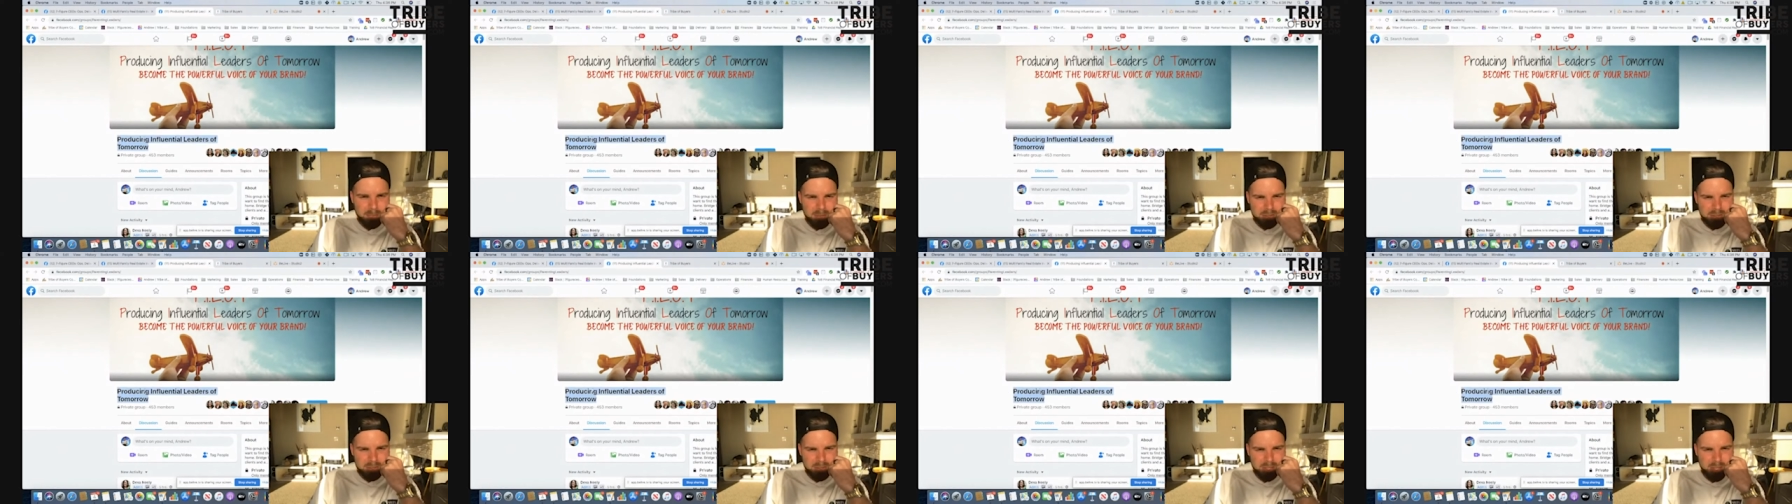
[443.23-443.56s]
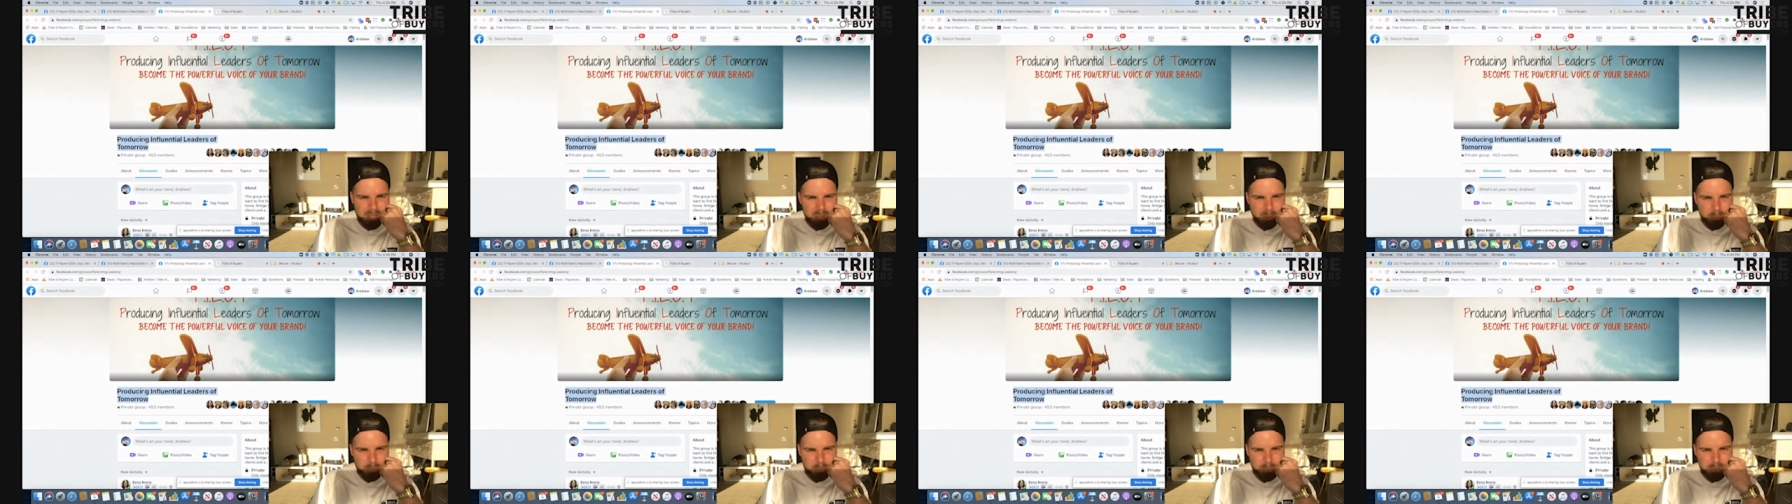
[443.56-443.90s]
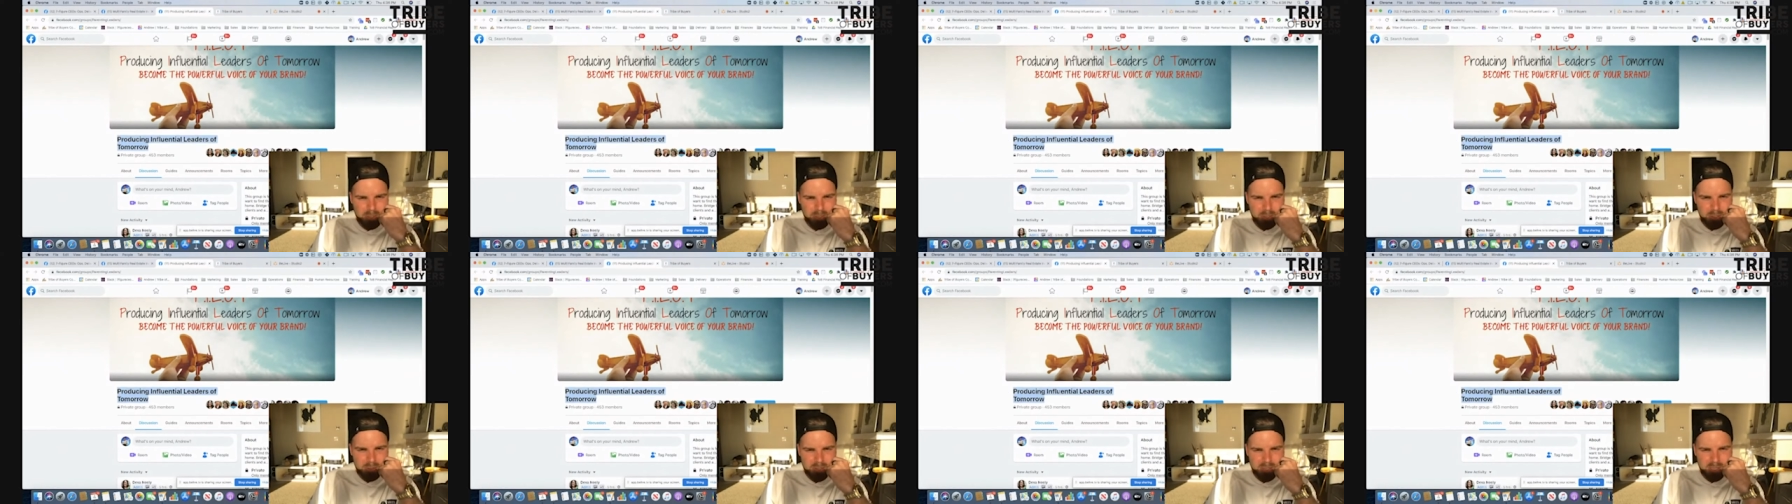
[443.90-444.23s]
So
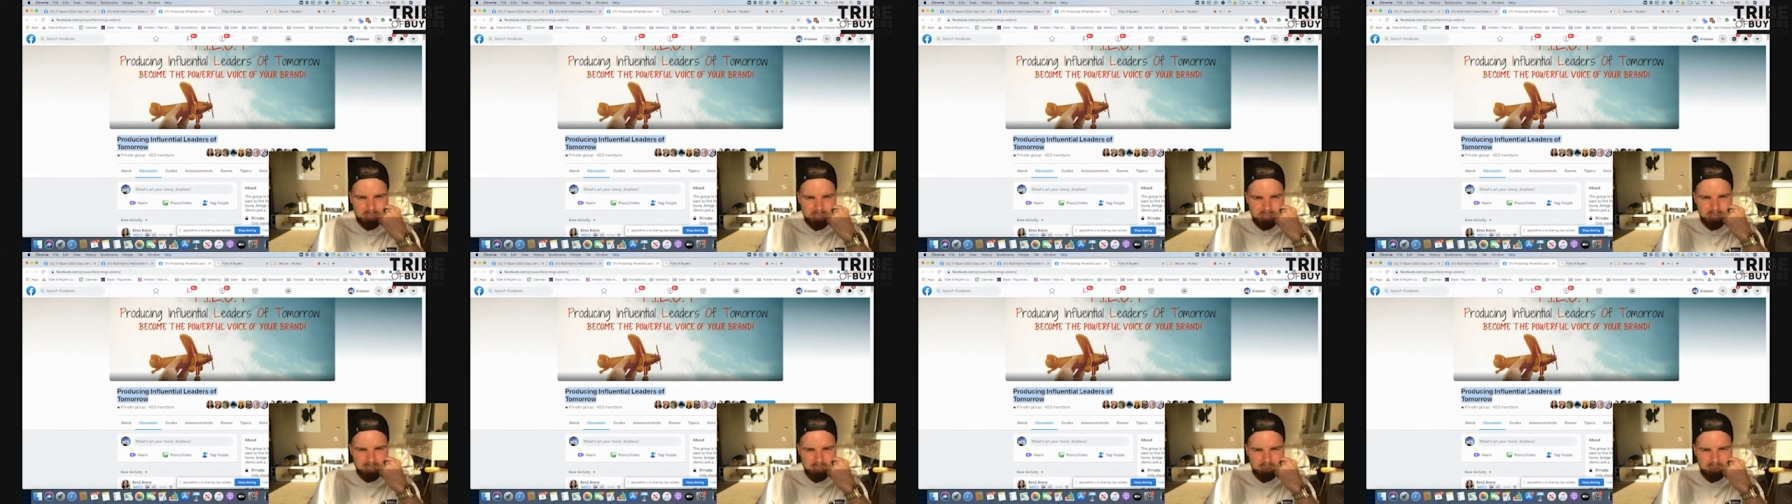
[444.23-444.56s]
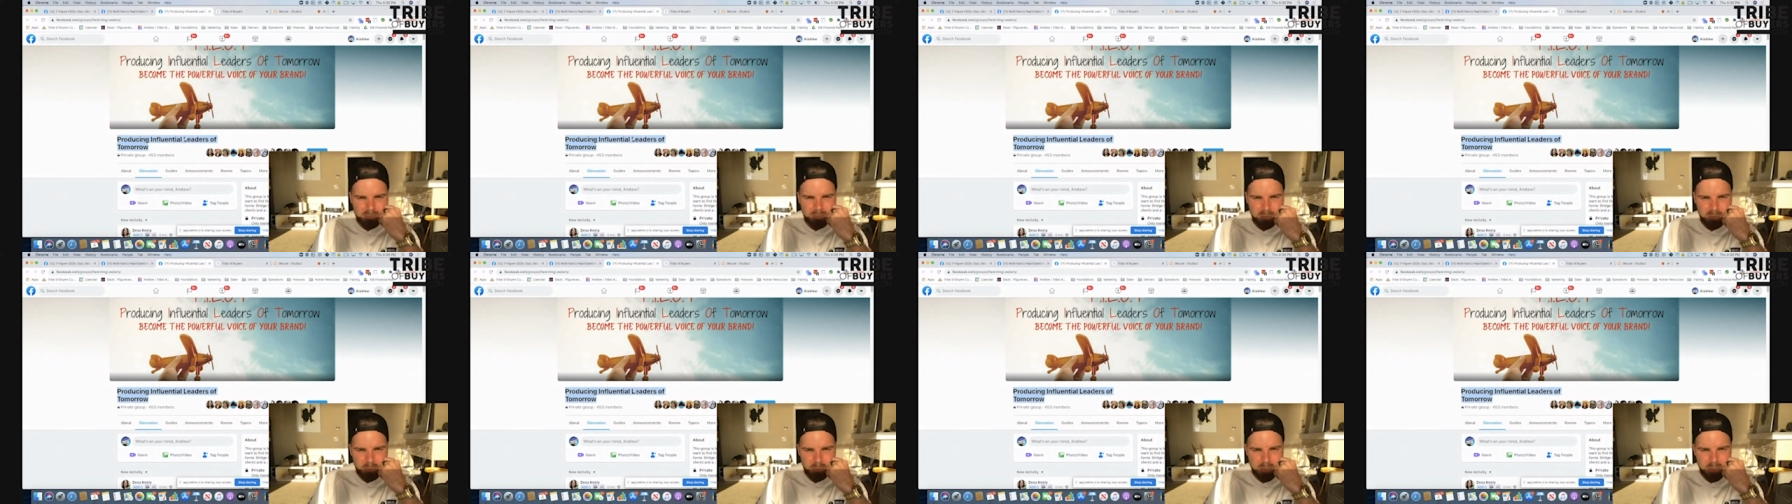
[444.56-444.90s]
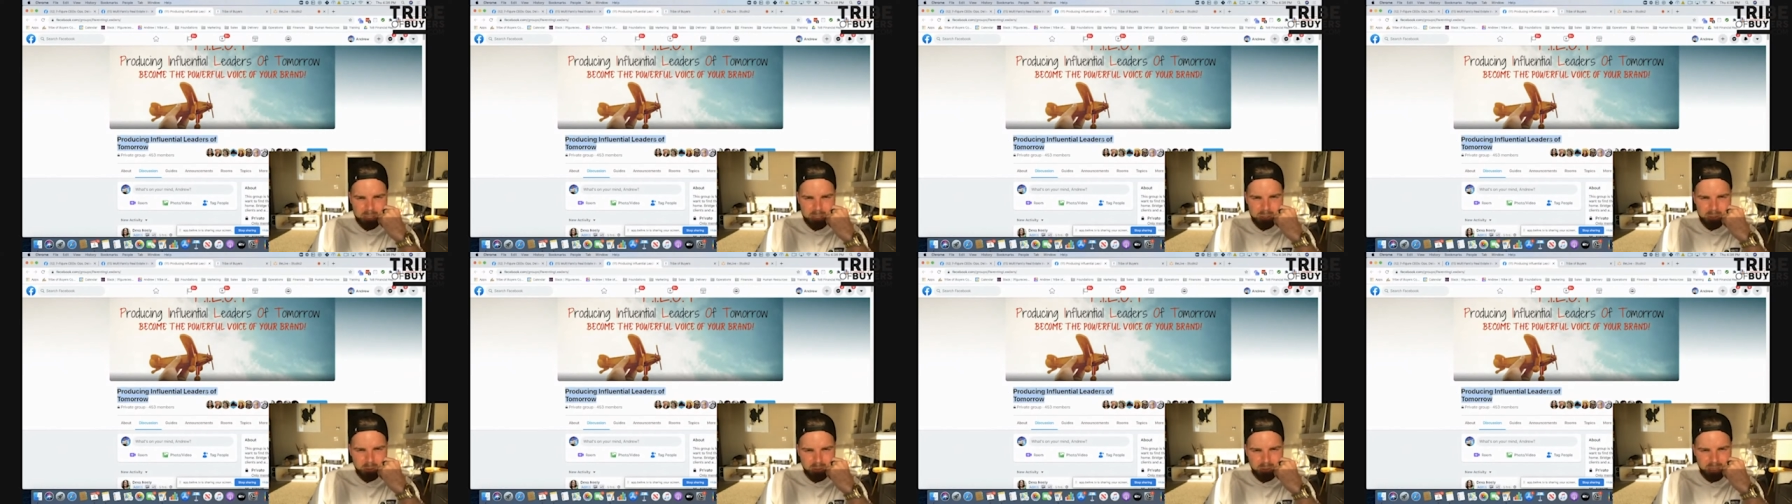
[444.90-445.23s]
producing
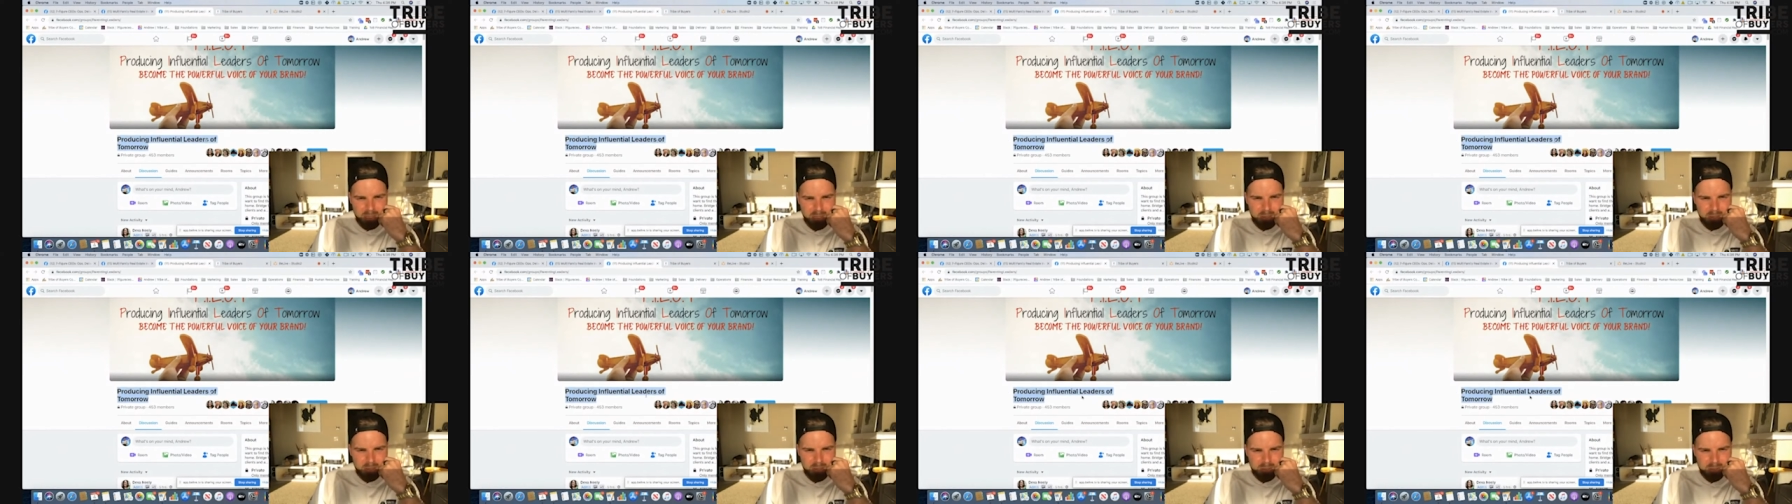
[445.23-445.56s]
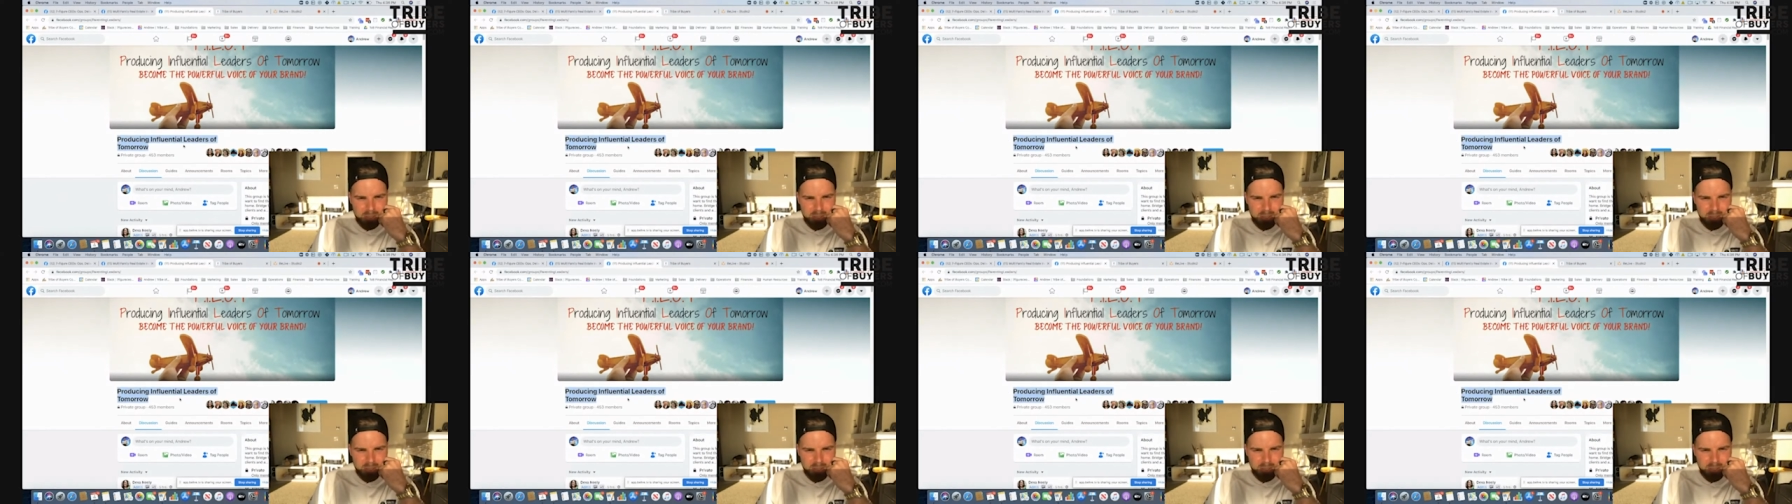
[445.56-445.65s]
influential leaders